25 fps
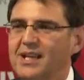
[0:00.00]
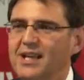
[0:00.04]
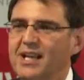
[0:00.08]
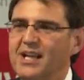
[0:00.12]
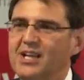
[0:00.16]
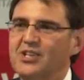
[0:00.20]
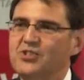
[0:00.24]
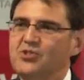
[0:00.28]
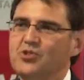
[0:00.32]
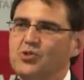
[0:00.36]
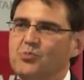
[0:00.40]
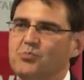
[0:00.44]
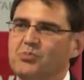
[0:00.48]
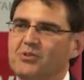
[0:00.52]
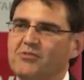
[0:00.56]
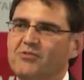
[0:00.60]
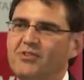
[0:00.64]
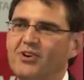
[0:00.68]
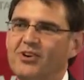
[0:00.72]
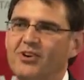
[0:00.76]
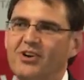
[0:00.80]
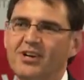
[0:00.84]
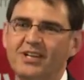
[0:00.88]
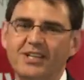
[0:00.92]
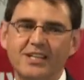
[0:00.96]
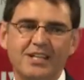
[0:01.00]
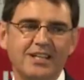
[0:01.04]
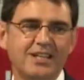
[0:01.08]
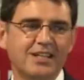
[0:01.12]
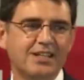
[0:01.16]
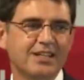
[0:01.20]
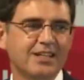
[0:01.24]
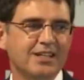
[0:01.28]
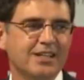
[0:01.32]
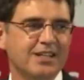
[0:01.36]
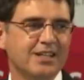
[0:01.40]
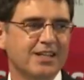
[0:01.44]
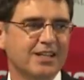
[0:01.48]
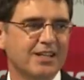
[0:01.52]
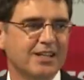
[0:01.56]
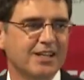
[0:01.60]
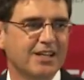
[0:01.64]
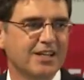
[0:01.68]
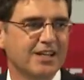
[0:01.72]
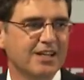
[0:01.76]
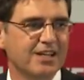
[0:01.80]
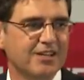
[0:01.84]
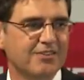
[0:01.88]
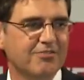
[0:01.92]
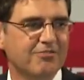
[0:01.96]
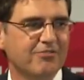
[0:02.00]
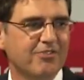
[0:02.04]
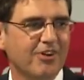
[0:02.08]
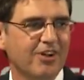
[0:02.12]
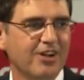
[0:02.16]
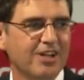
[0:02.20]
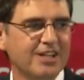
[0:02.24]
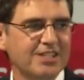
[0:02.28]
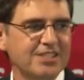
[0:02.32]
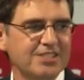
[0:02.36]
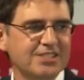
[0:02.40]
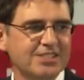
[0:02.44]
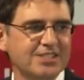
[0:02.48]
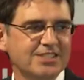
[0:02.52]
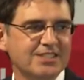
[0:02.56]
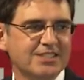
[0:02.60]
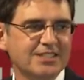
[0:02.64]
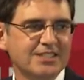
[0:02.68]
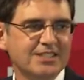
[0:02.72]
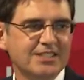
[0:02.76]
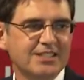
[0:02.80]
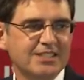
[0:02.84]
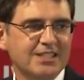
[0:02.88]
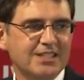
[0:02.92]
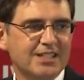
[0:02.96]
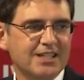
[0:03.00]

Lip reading: and you're providing advice